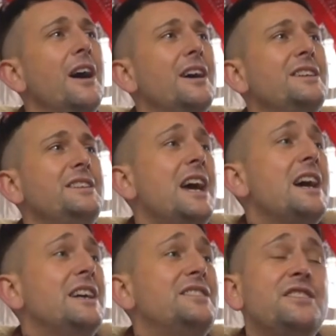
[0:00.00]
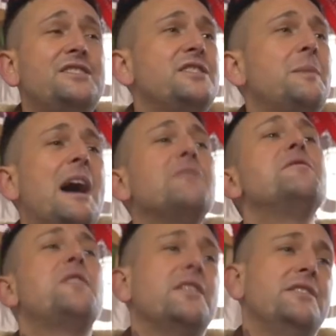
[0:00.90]
Yeah, it's just about
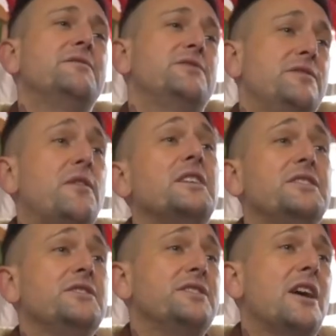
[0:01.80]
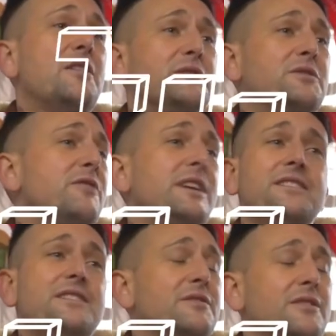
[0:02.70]
having fun and just finding yourself and
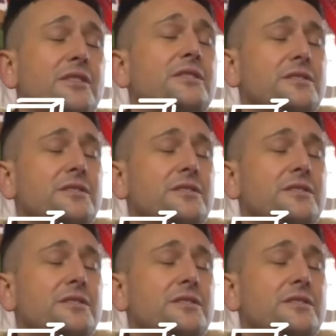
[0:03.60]
creating different looks,